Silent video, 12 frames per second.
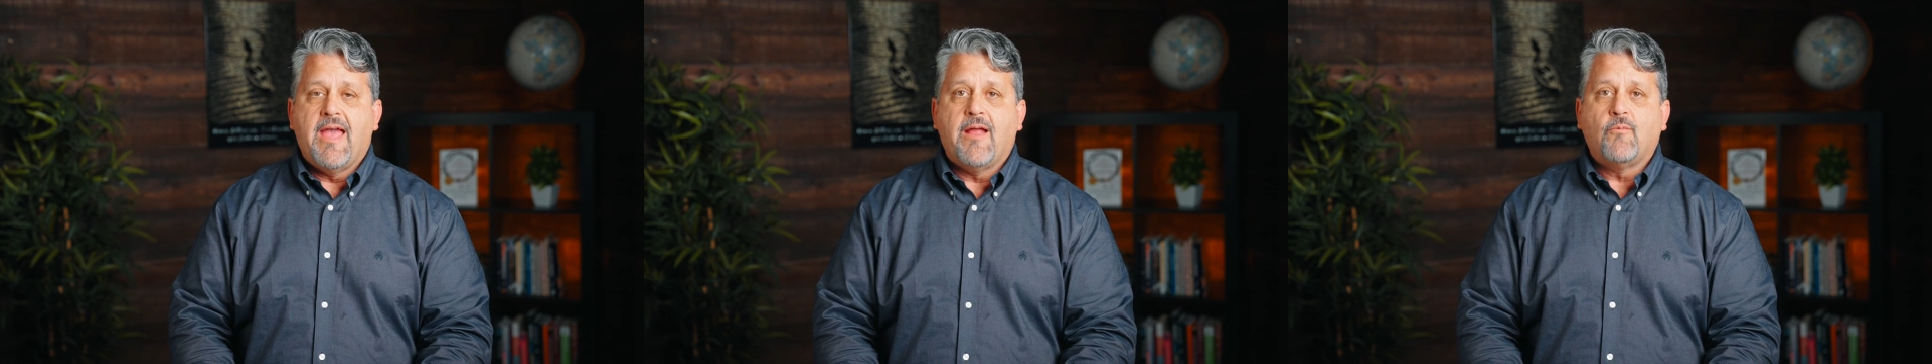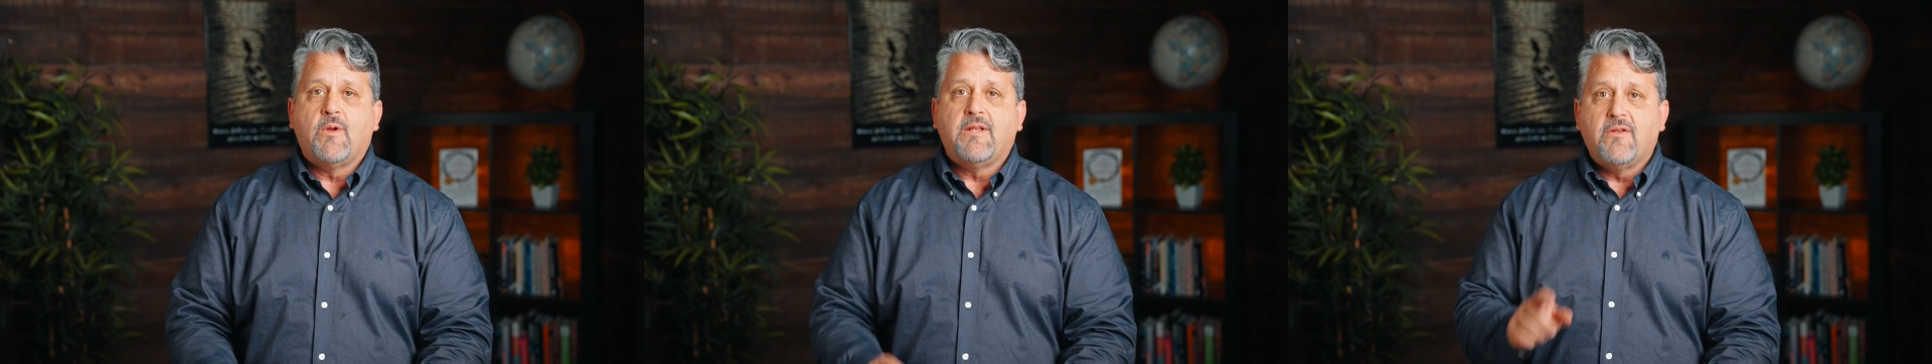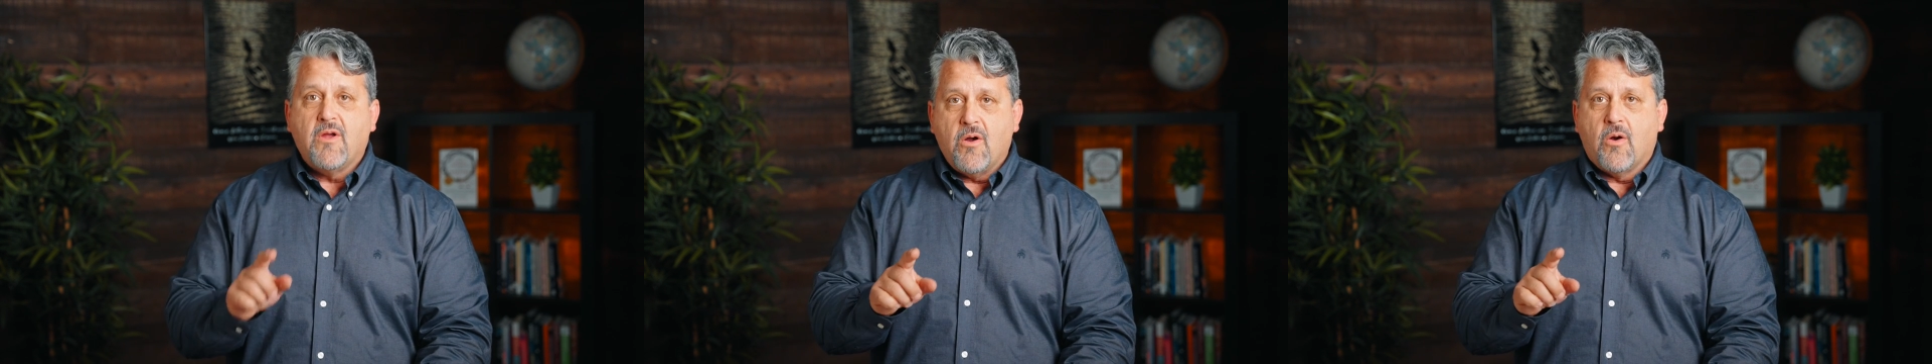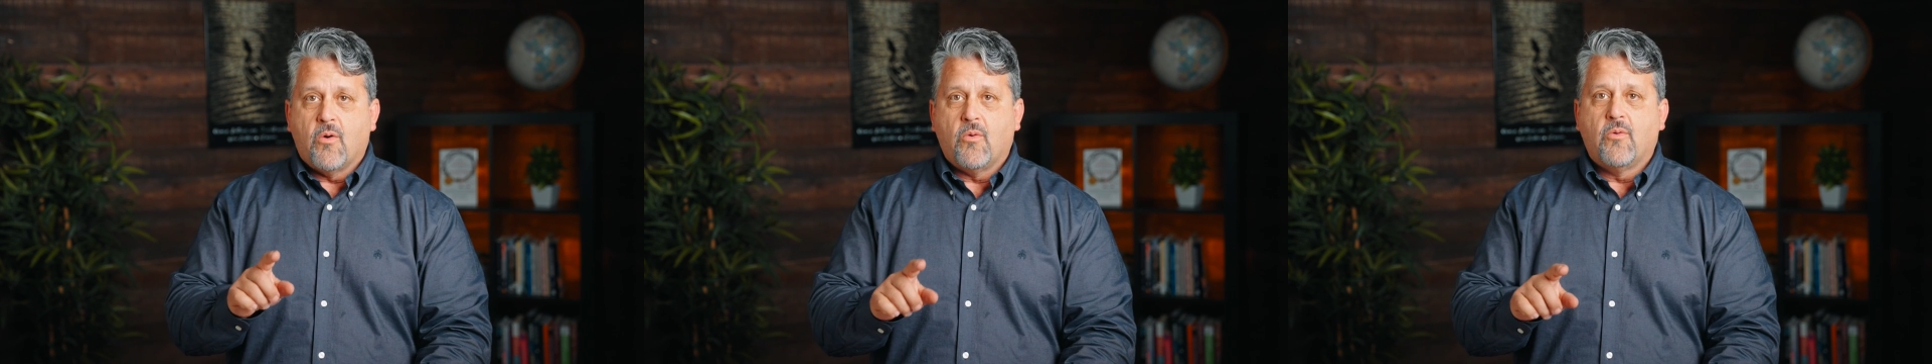And we
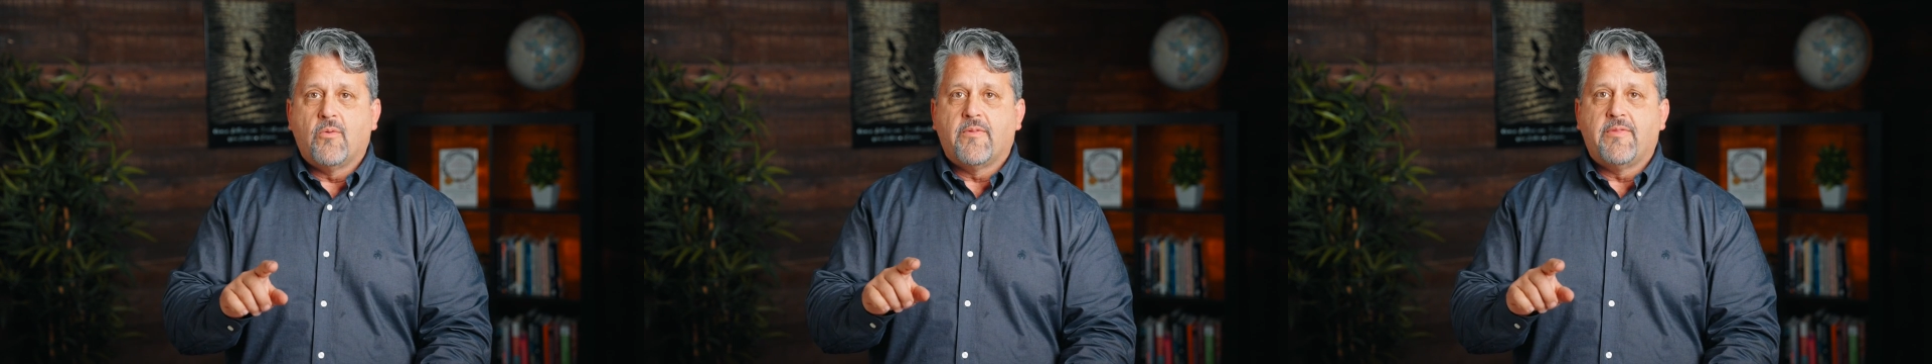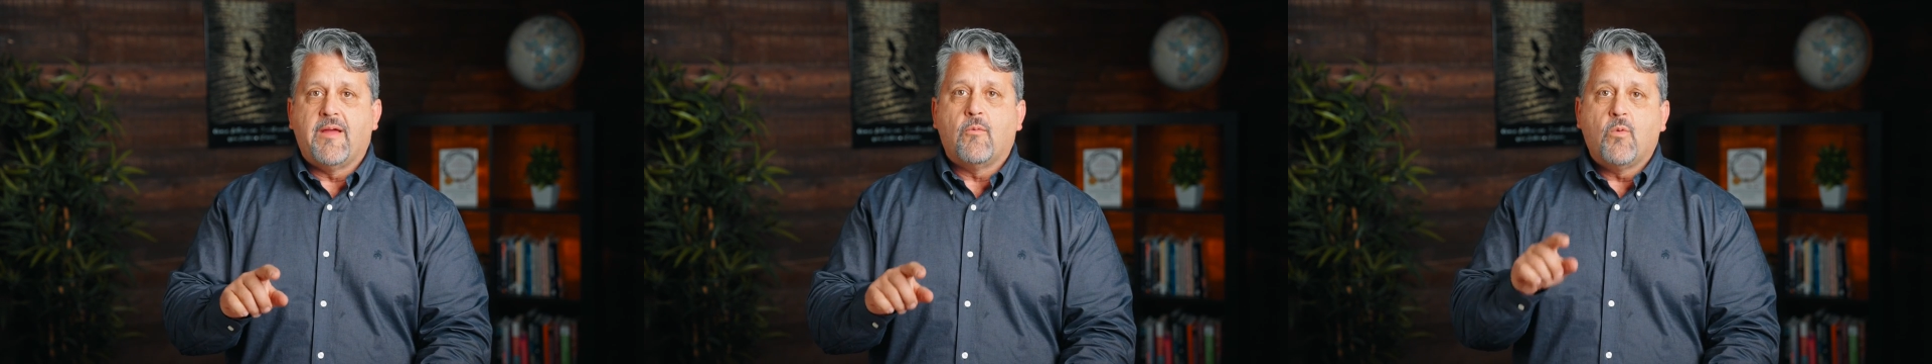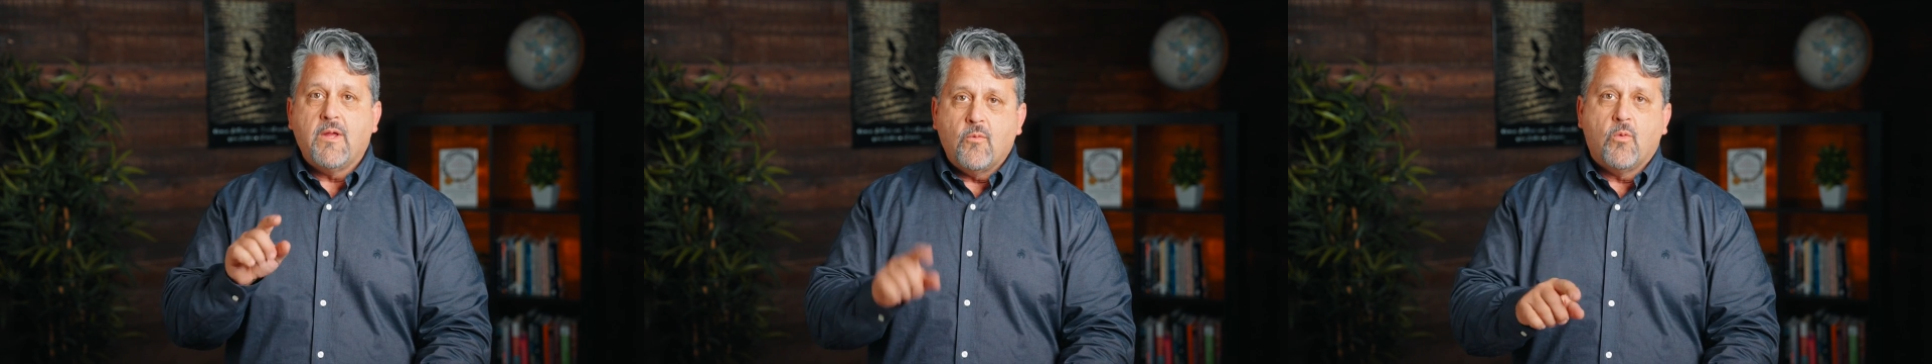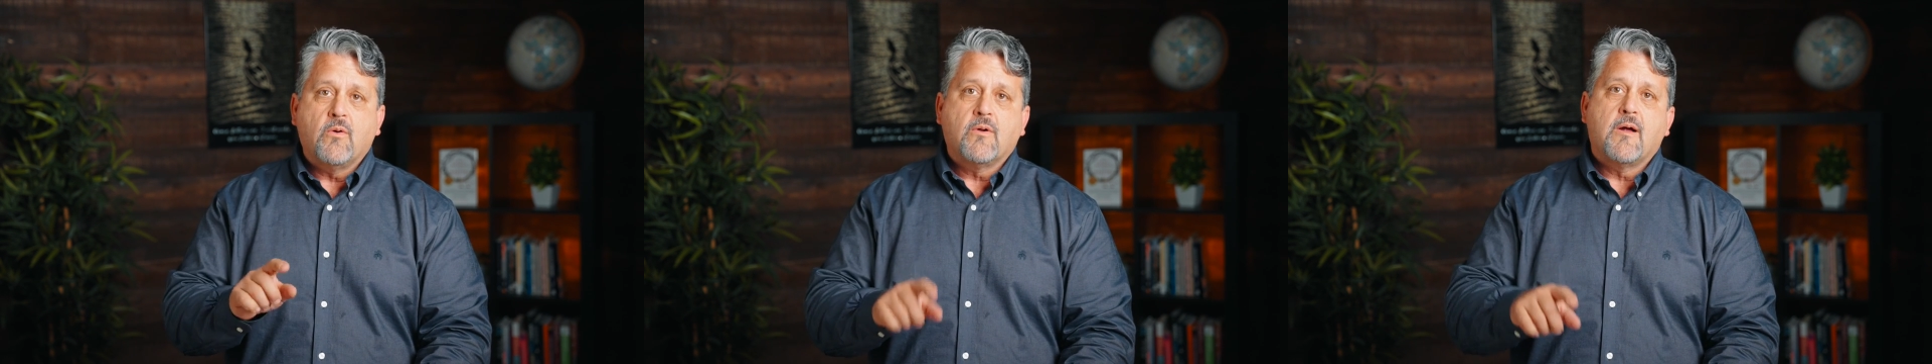know that we will